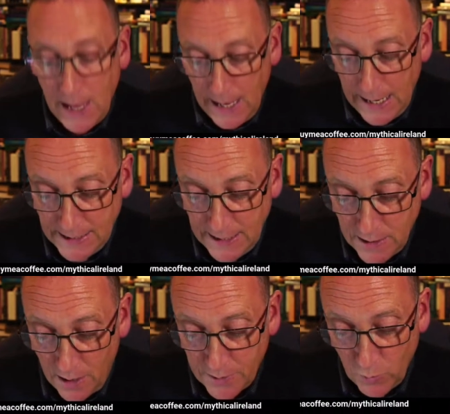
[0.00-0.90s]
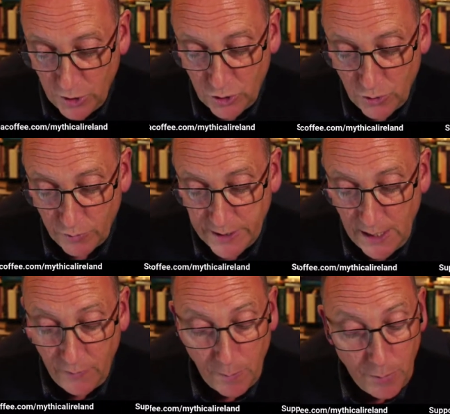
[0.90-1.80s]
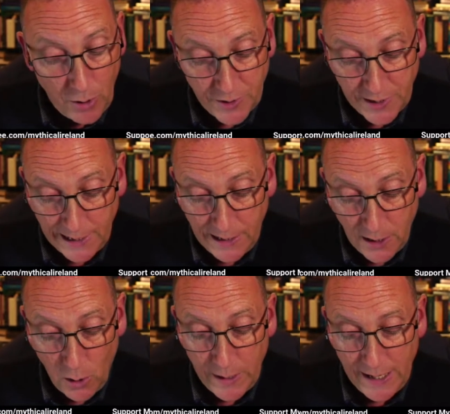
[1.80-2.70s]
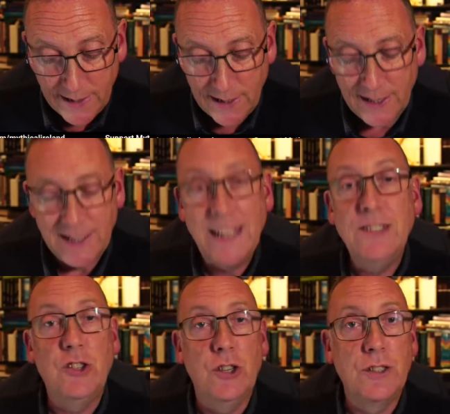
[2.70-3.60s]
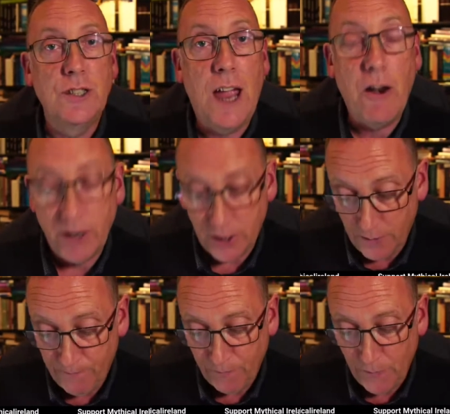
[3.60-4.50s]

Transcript: He did not wish to receive him personally, knowing his licentious character.